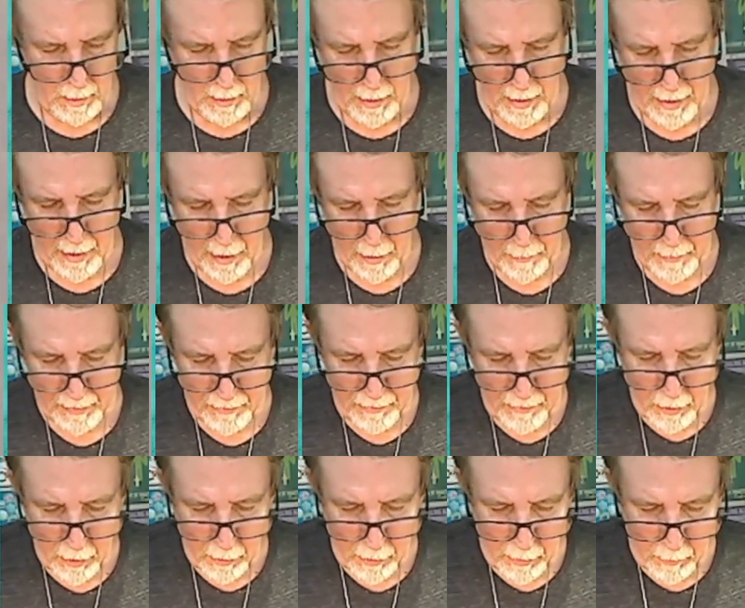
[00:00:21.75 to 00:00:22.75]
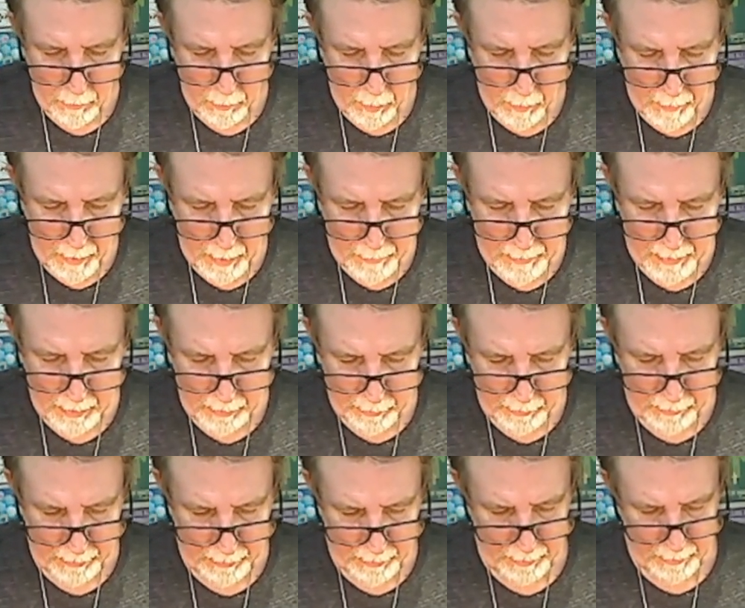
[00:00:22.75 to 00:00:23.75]
And I'll be starting a robot
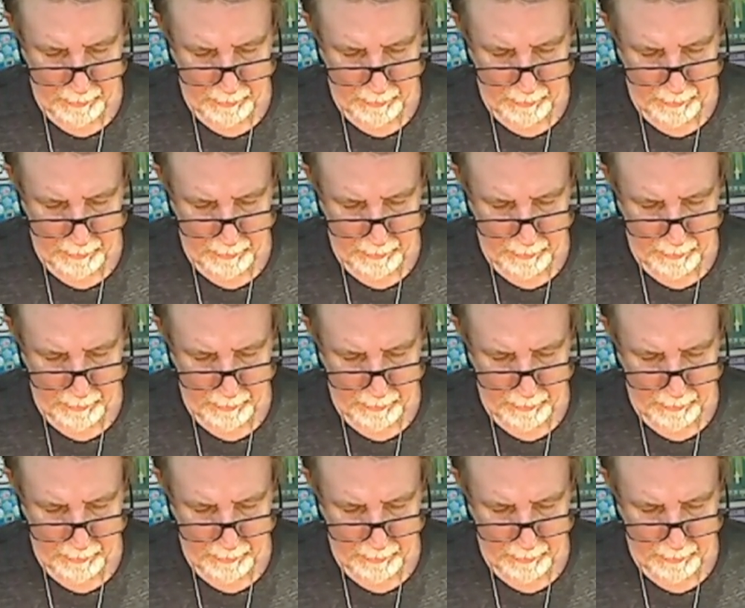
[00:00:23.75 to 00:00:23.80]
build